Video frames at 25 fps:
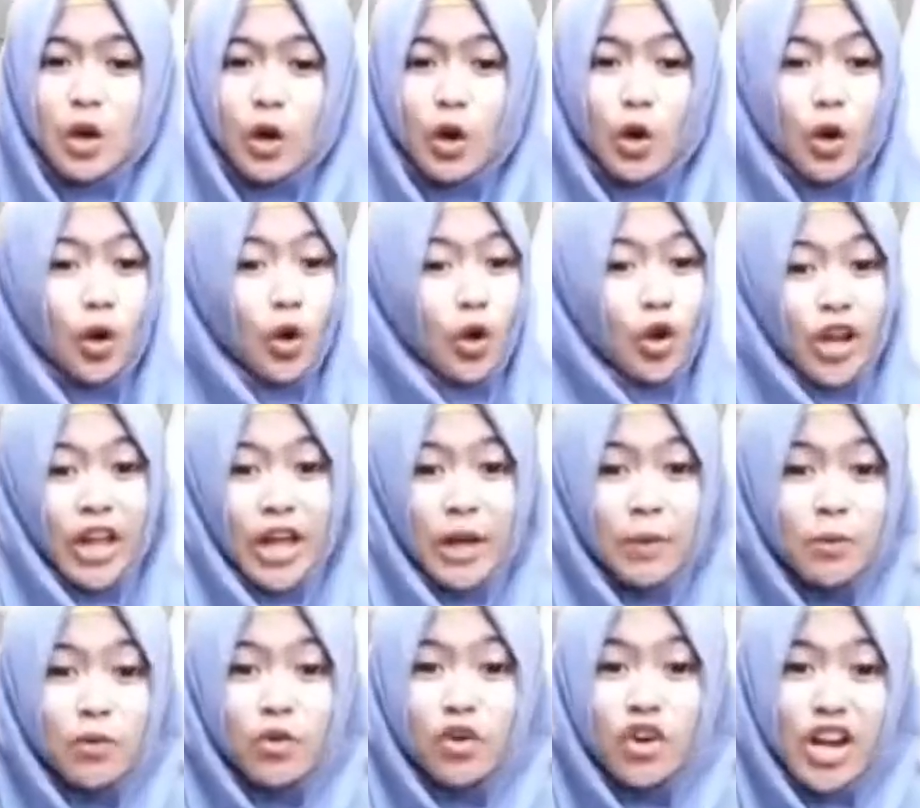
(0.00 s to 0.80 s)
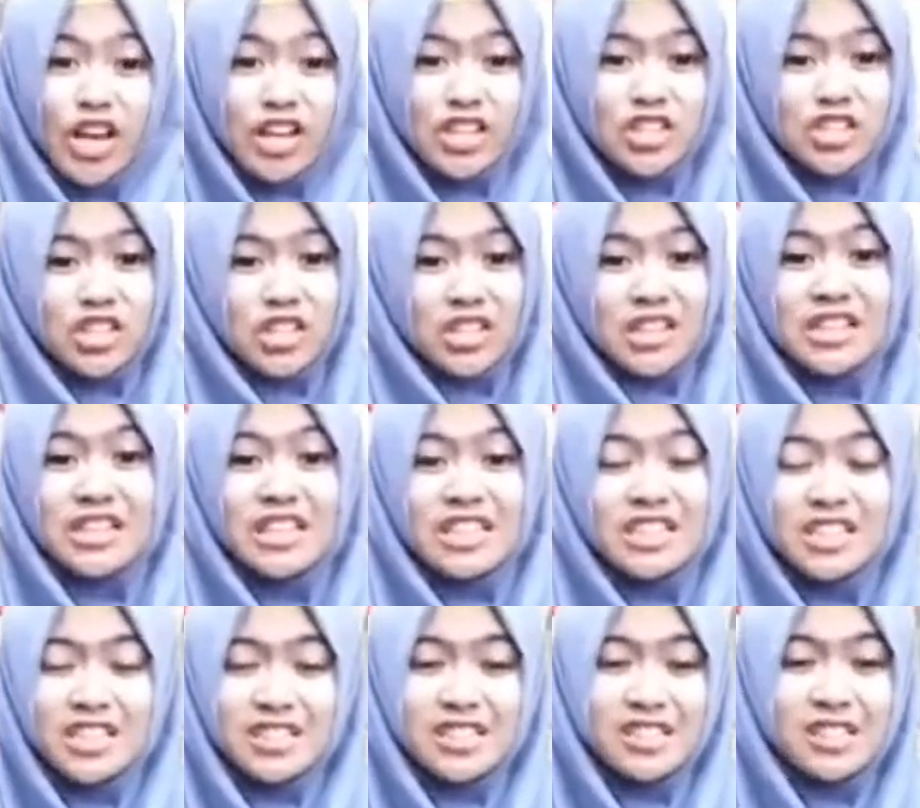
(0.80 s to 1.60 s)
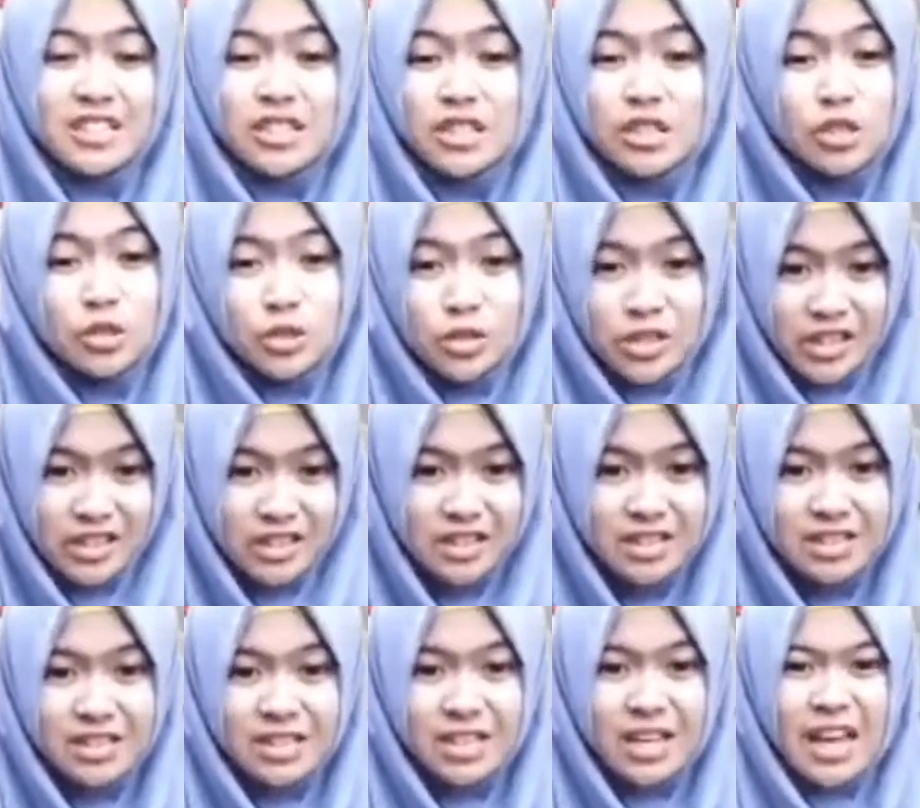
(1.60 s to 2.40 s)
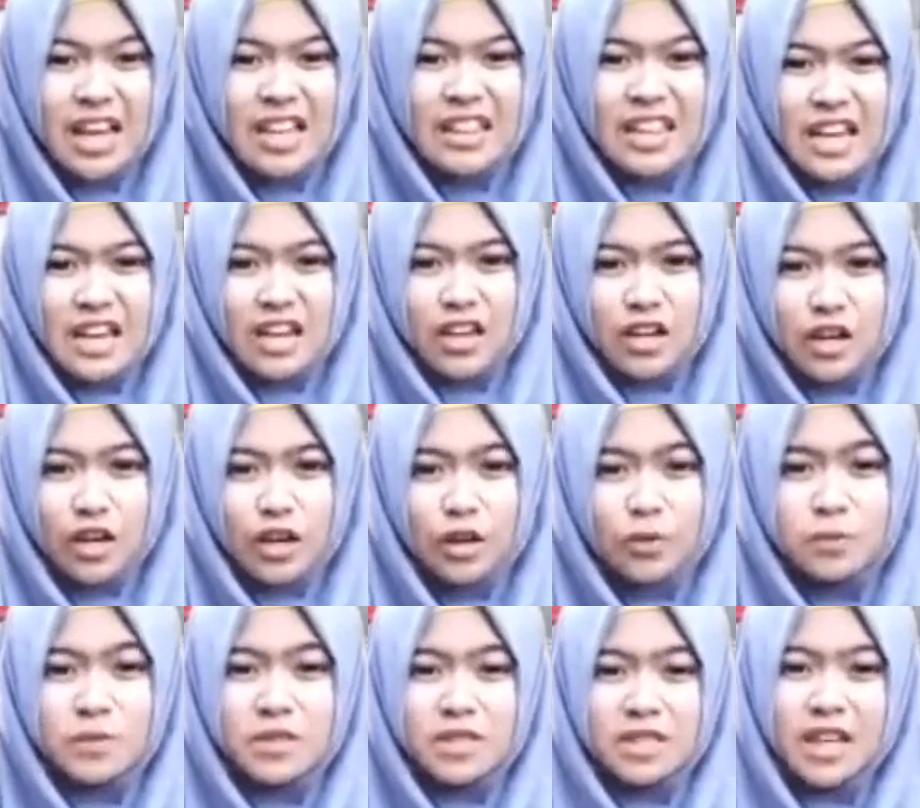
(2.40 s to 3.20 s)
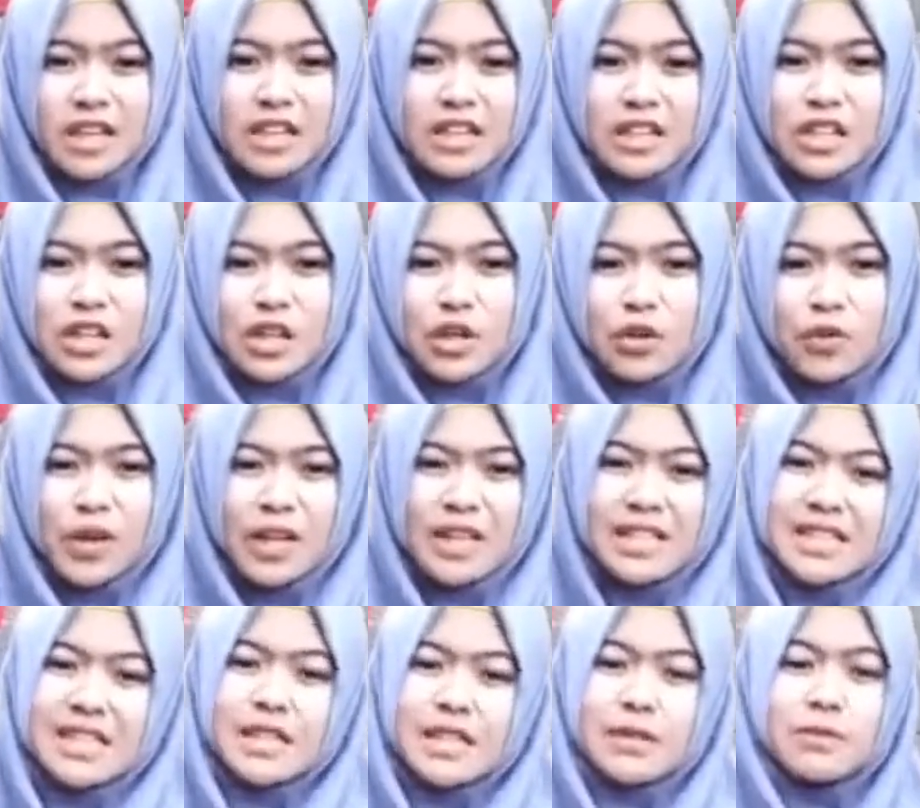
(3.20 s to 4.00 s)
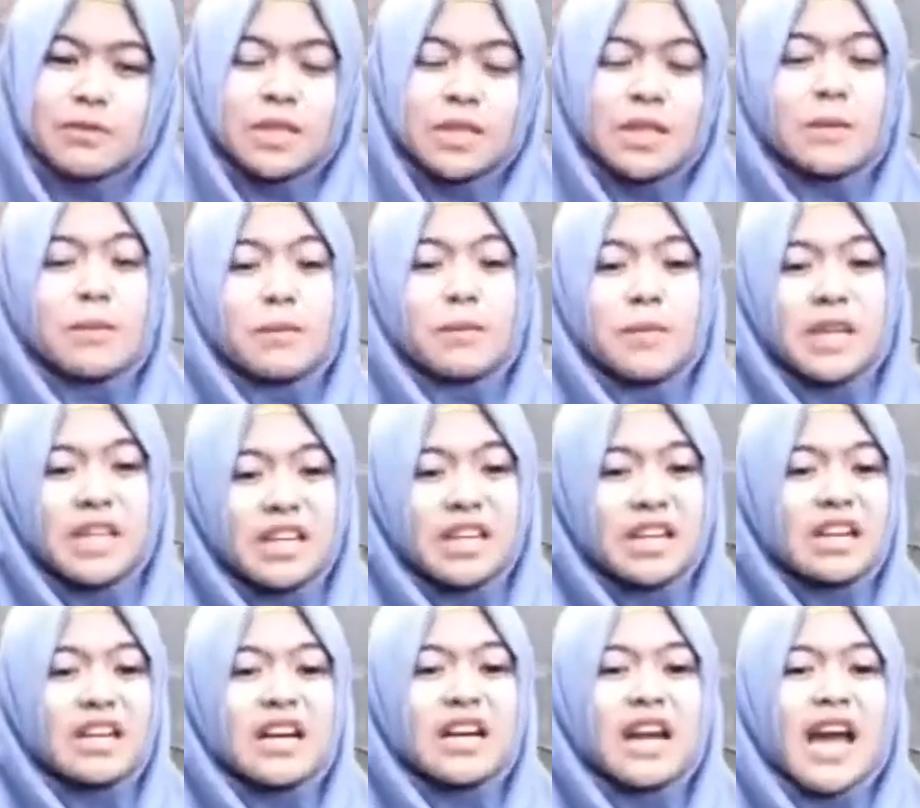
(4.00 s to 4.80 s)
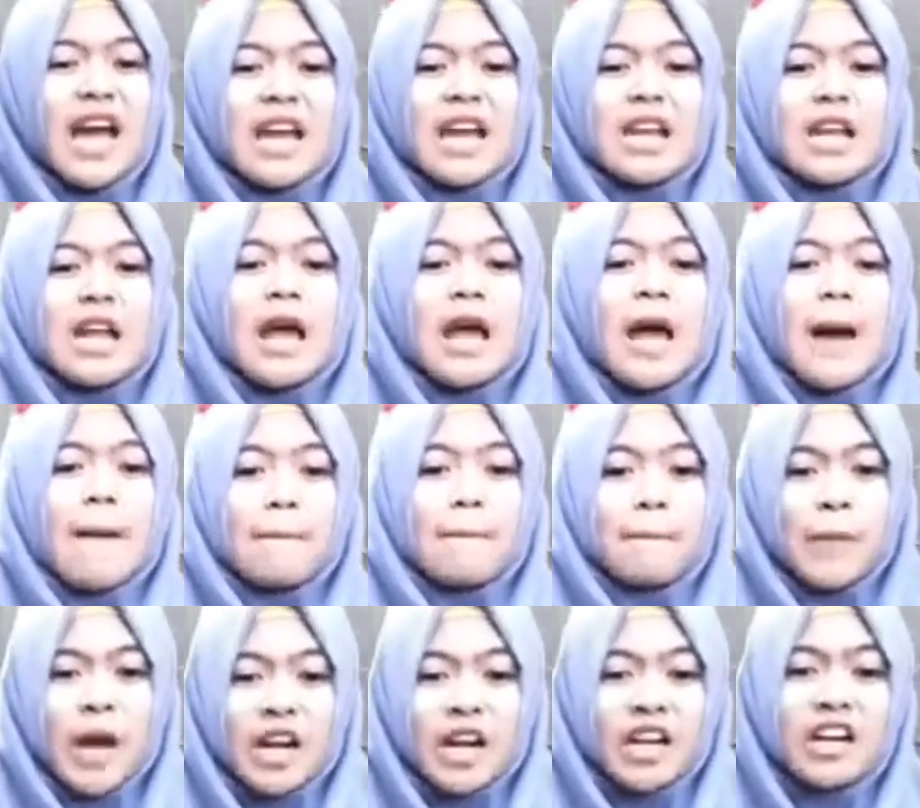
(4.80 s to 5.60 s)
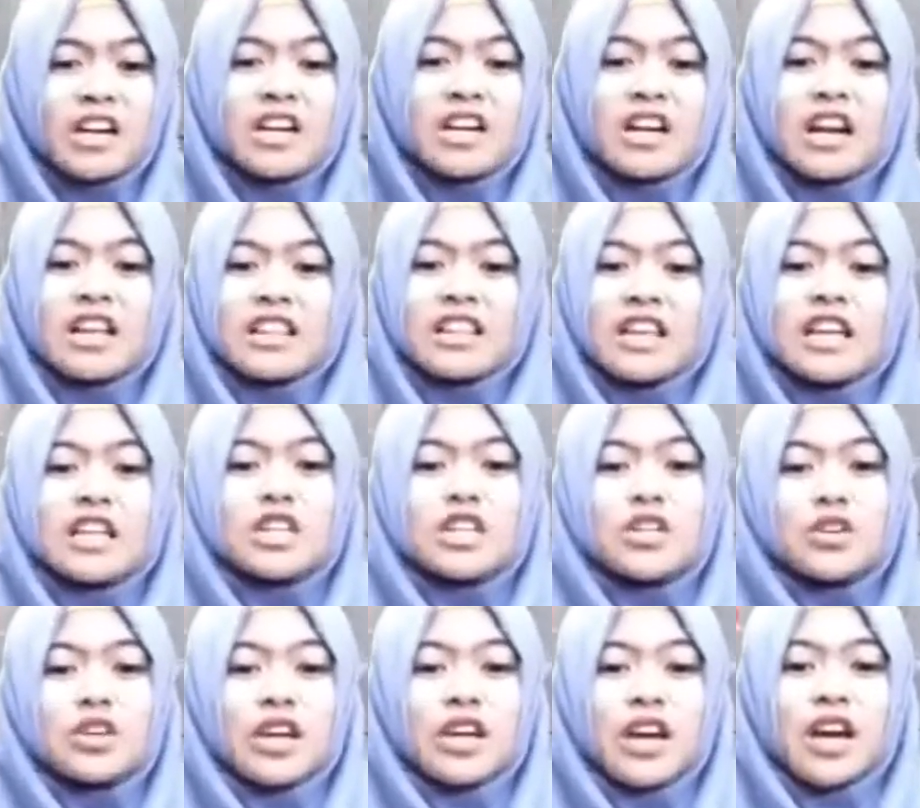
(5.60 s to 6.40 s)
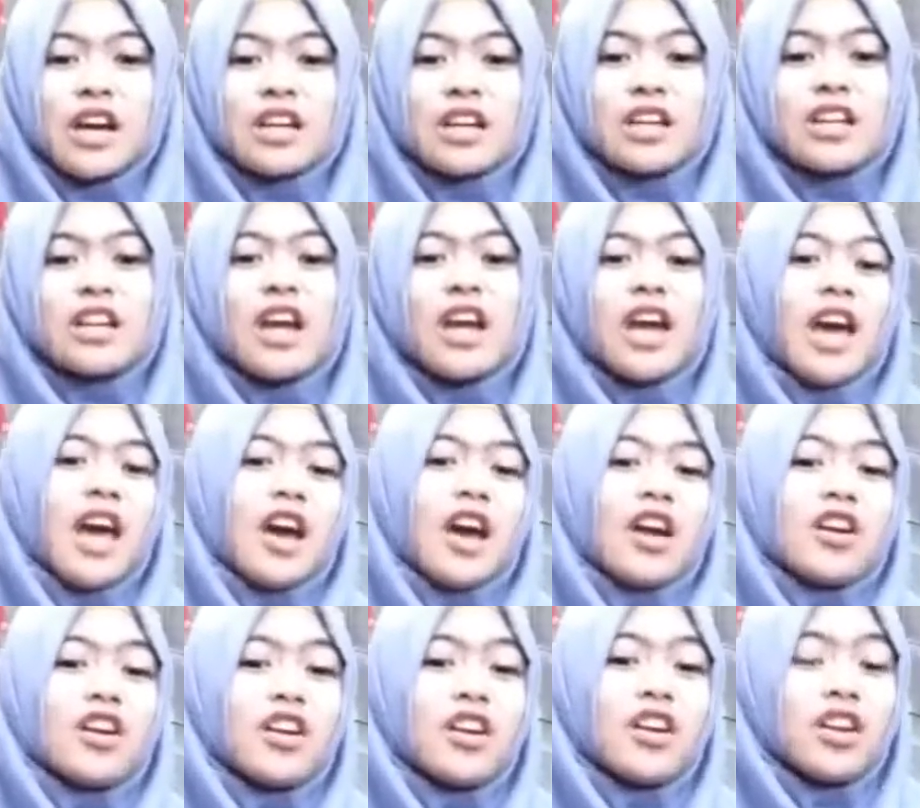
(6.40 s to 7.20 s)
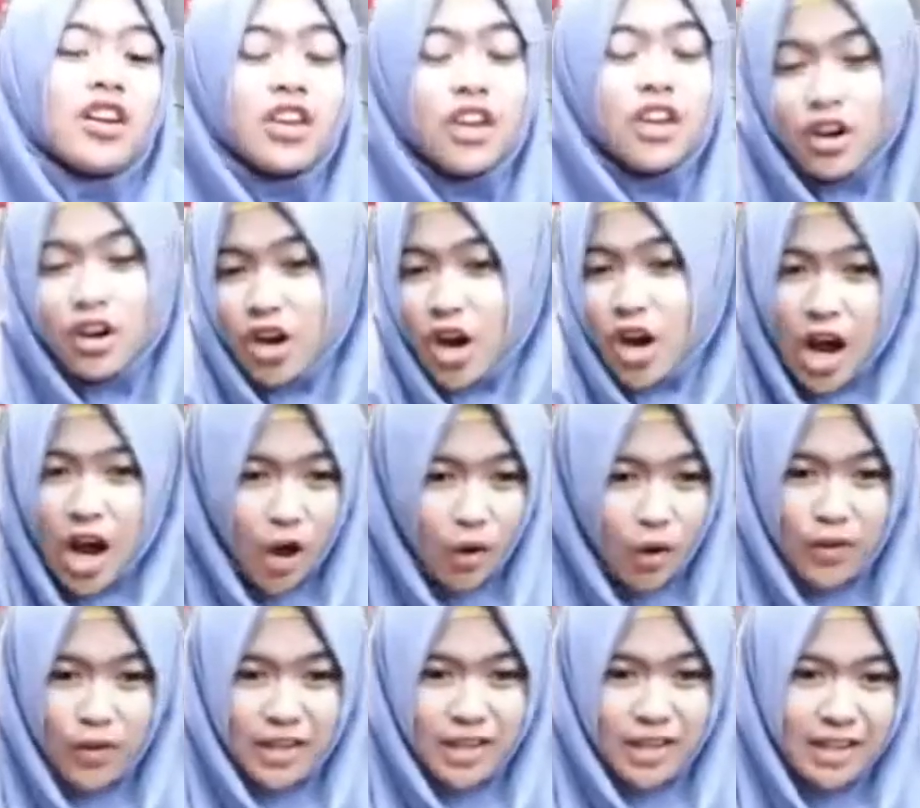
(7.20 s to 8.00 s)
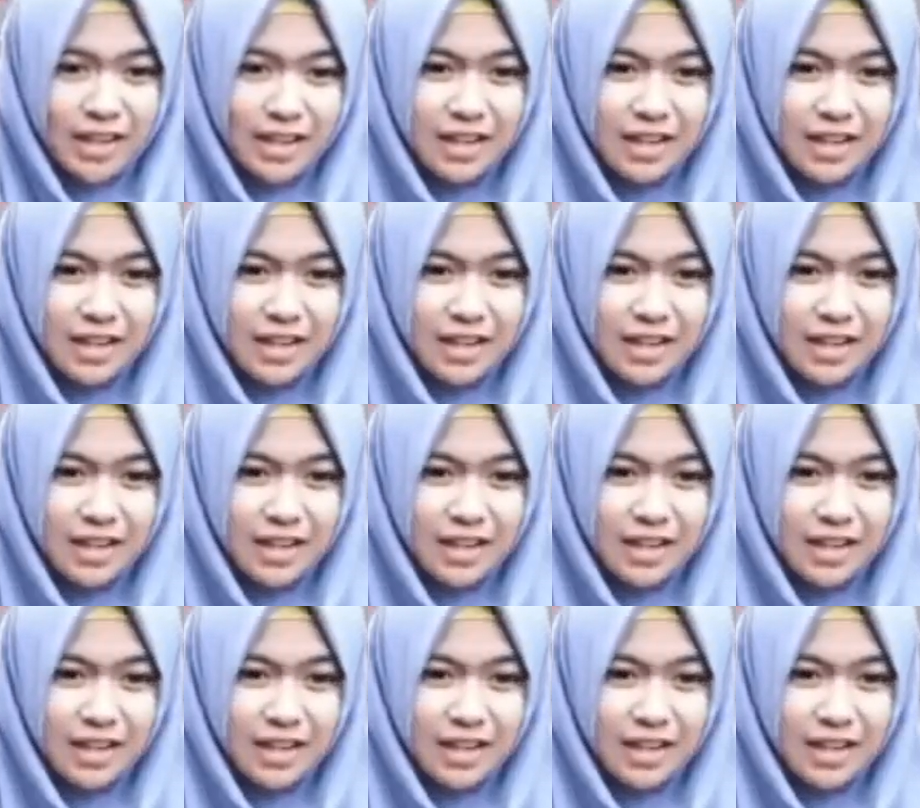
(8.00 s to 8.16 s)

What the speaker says: Collaboration teaches students that groups can create something bigger and better than you can on your own.